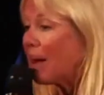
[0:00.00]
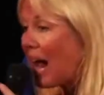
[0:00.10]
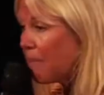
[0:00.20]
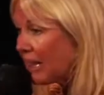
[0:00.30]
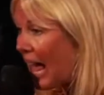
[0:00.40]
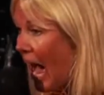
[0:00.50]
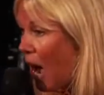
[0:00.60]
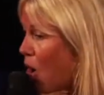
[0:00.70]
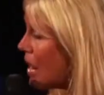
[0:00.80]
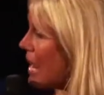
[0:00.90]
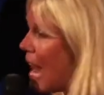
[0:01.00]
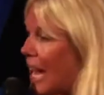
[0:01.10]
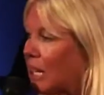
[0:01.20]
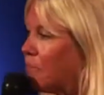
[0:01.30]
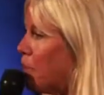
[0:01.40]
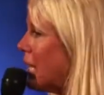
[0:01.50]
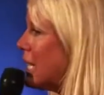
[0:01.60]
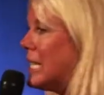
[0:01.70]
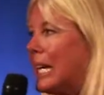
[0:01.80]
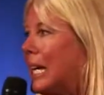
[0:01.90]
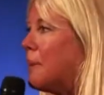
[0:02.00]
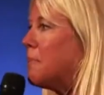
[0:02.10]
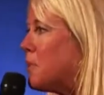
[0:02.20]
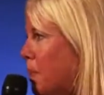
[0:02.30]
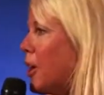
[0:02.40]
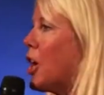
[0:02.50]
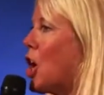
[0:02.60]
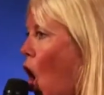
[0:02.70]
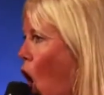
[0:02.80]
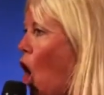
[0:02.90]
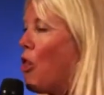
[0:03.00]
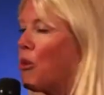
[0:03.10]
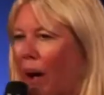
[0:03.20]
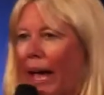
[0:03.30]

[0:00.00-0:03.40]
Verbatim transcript: but I'm loud, and I can bring team spirit all the